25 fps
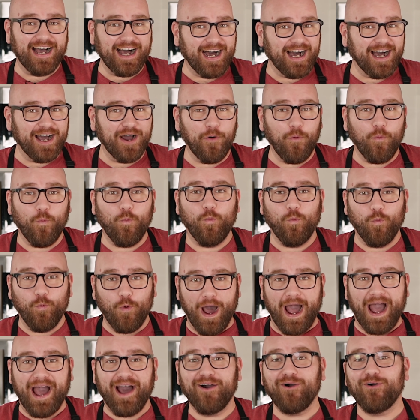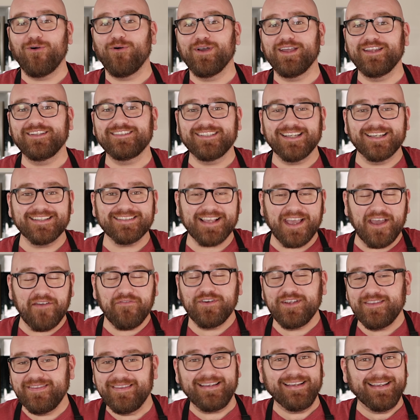Wow, it does
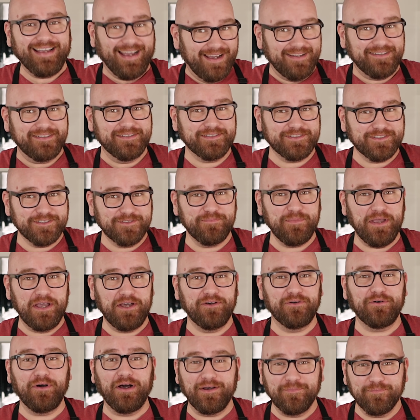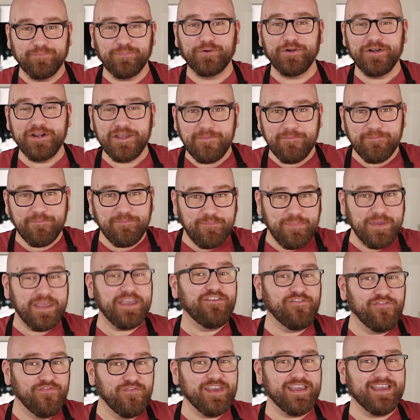everything kind of smell pretty
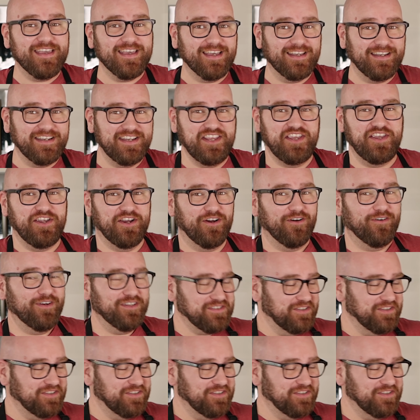beefy in here.